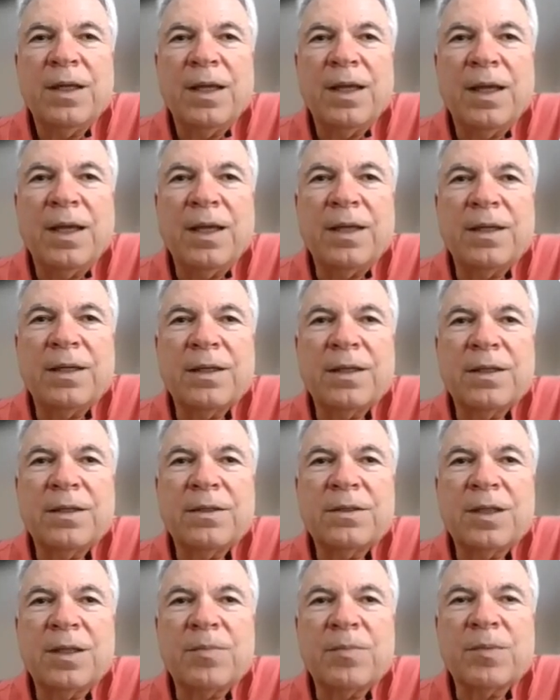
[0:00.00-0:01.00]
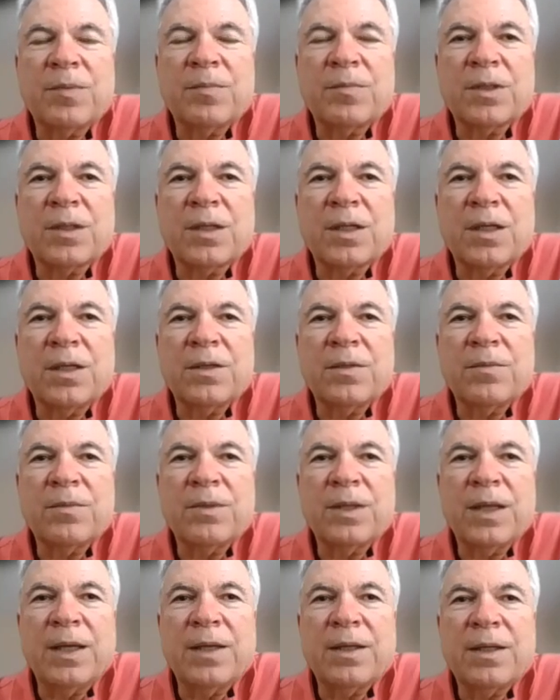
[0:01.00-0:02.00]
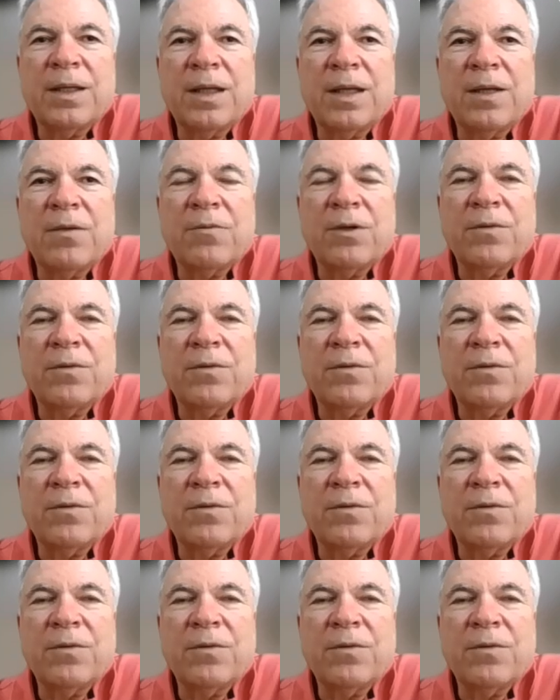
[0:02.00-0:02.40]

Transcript: a septum secundum that can